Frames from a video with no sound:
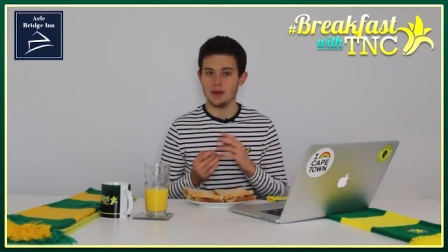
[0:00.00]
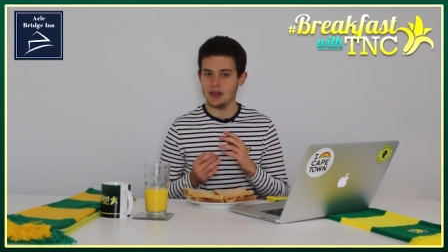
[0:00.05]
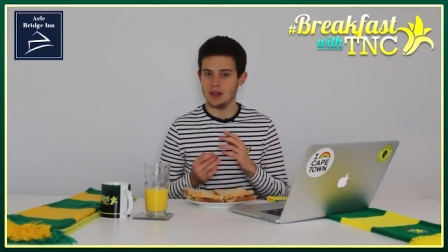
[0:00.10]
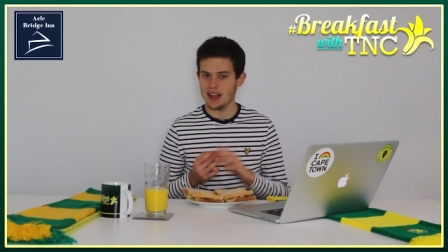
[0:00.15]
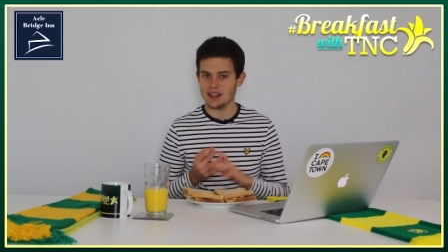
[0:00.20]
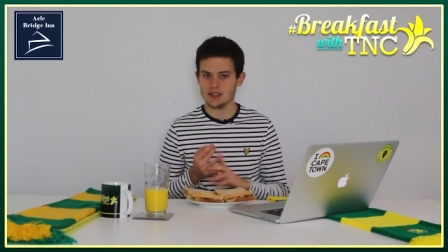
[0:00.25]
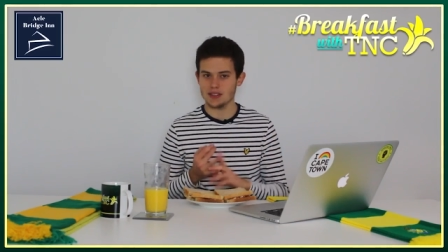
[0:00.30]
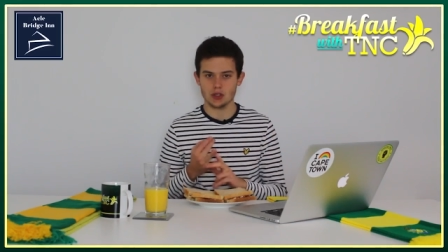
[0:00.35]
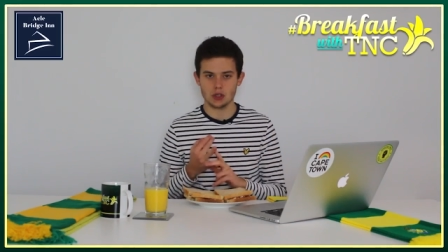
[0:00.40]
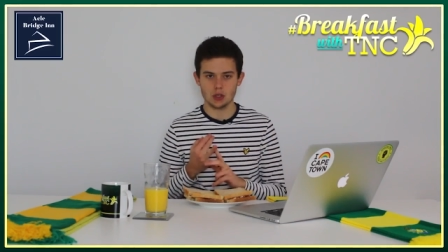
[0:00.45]
but he
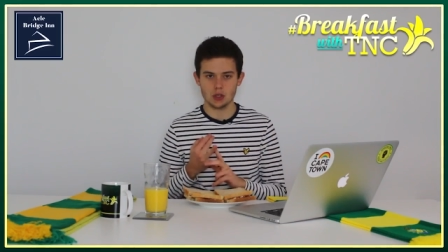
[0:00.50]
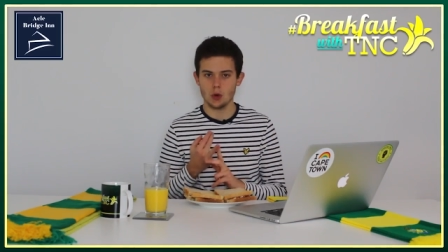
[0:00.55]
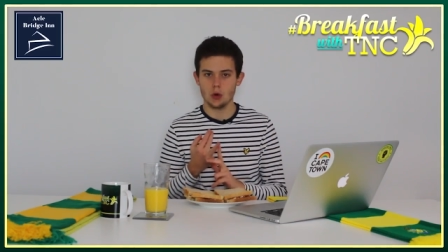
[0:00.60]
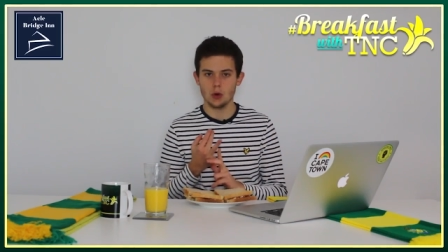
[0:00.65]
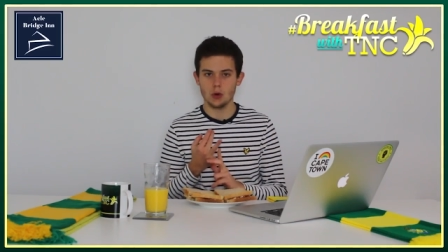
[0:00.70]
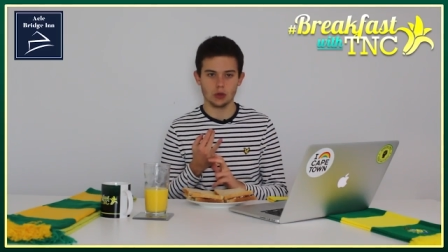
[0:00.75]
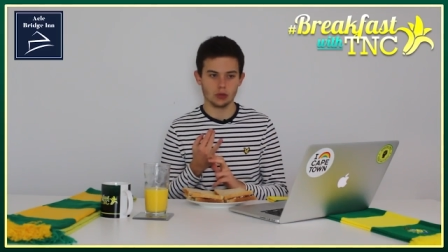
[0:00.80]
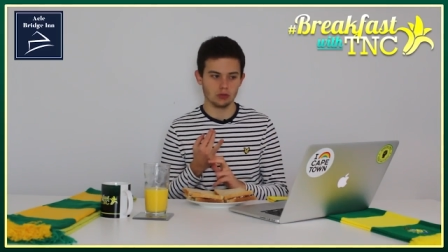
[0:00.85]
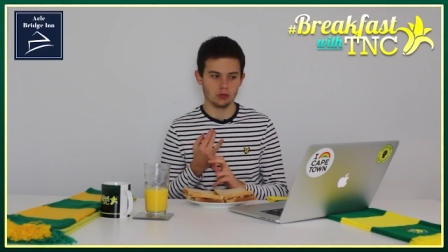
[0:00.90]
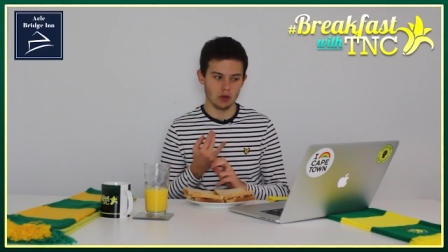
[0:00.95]
hasn't
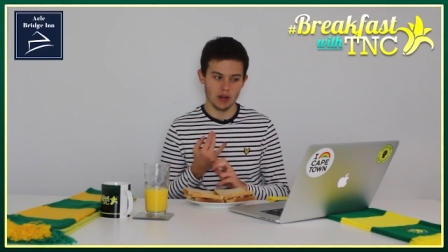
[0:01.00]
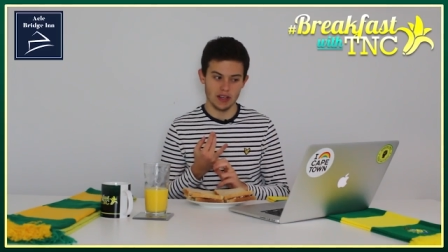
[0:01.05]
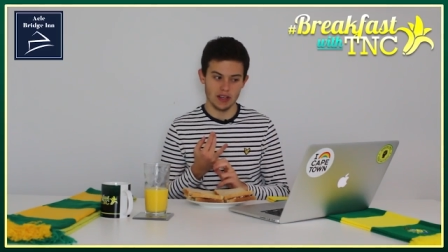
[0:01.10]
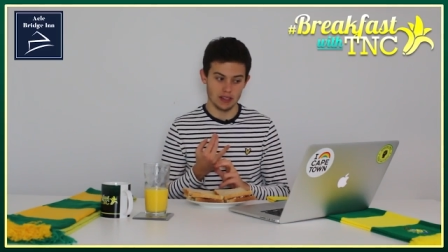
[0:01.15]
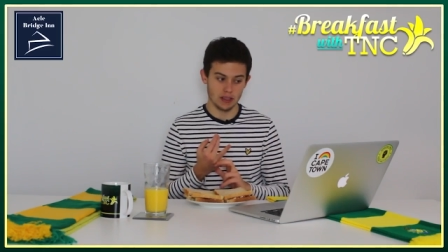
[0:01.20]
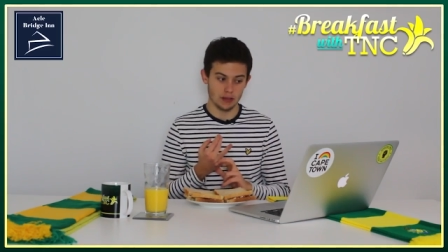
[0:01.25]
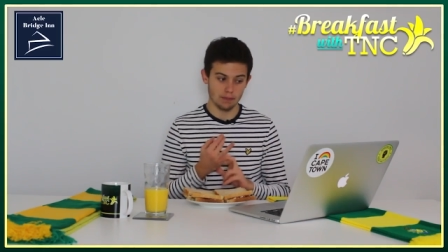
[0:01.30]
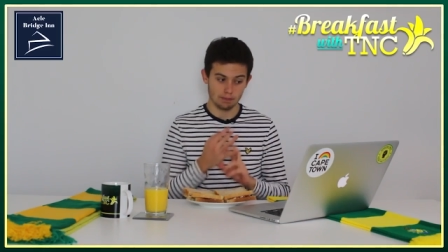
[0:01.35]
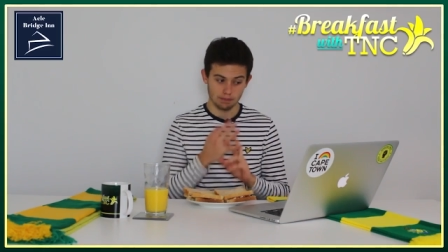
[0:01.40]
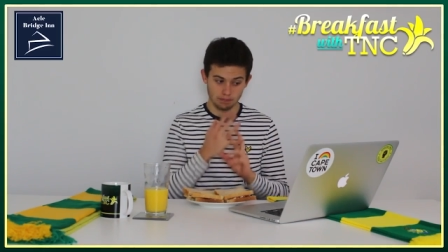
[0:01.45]
scored
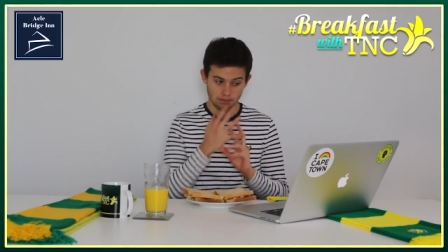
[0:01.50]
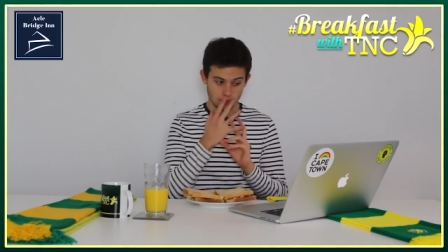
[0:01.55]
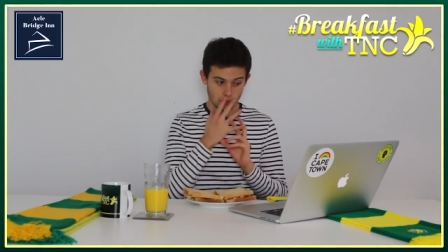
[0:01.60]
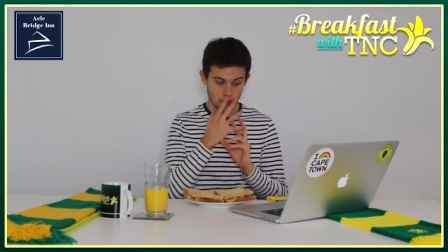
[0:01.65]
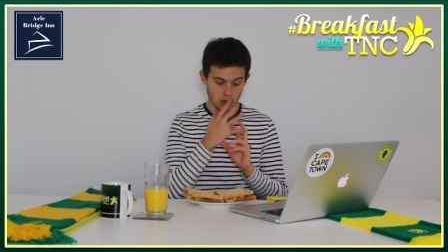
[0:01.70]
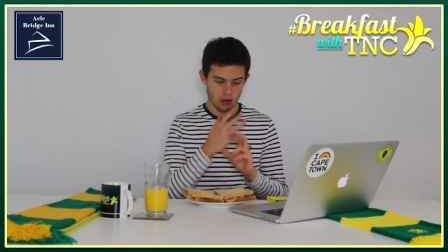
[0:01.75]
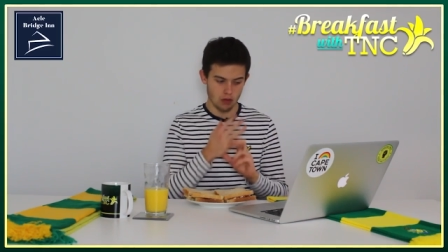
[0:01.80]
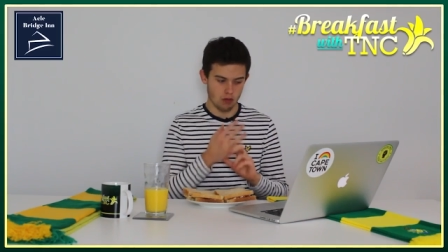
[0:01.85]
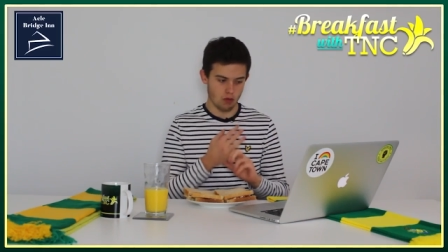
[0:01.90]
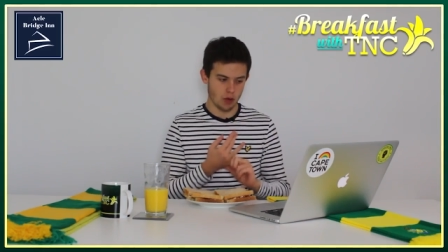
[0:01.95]

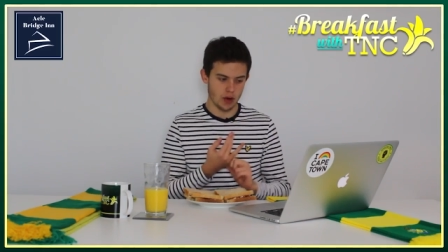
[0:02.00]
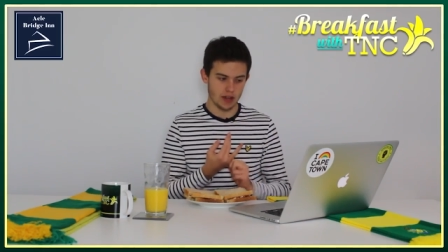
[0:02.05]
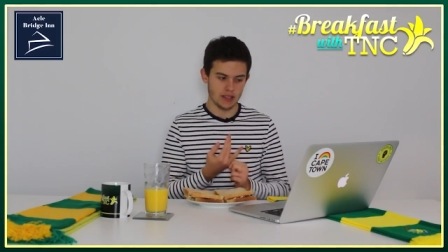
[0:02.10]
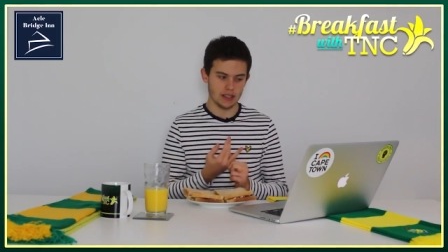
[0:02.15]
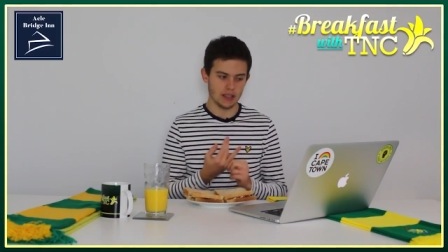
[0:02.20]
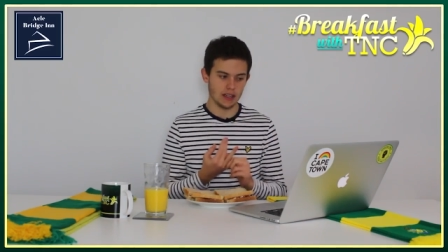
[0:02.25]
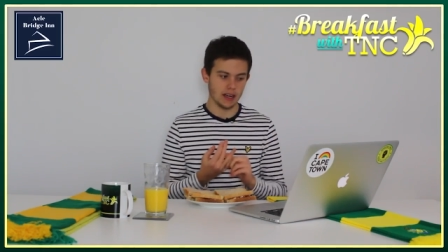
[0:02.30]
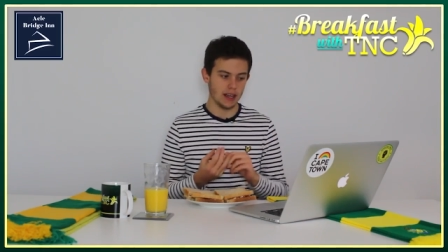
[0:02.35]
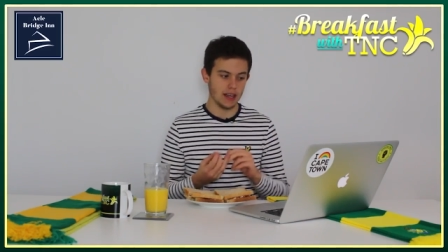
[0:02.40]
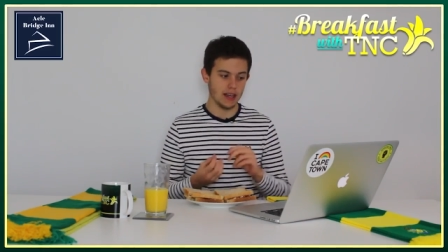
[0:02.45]

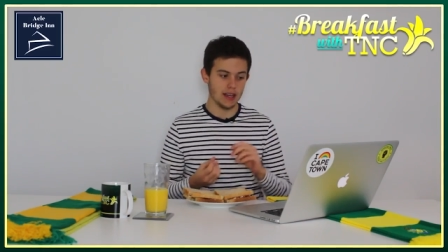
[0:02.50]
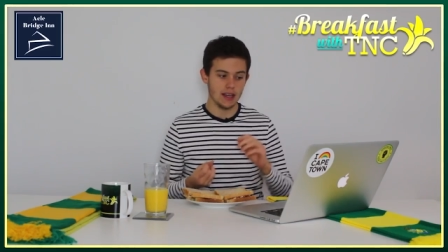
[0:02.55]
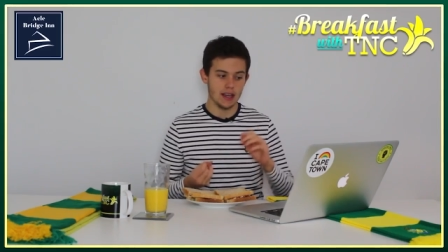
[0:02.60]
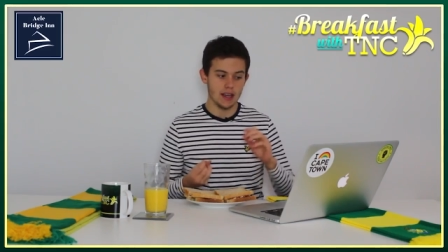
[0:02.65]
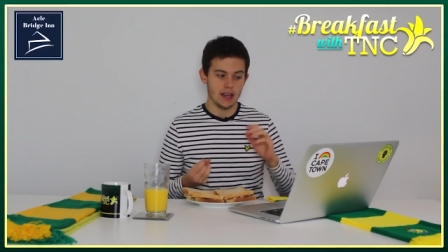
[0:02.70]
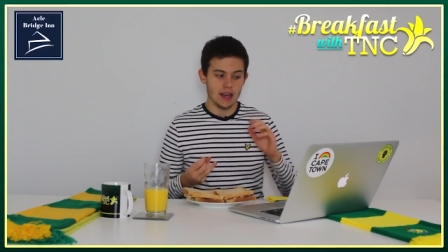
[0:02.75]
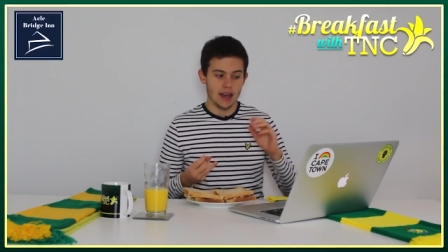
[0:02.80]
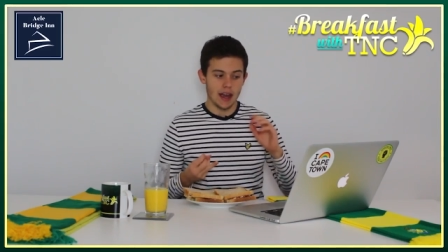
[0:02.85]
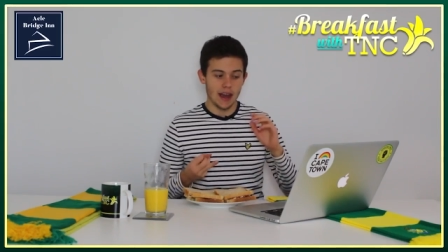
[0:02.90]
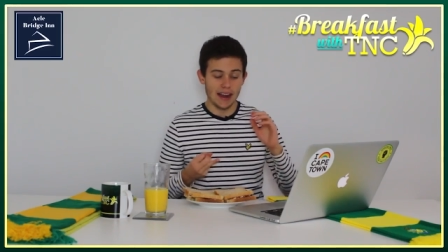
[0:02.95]
recently.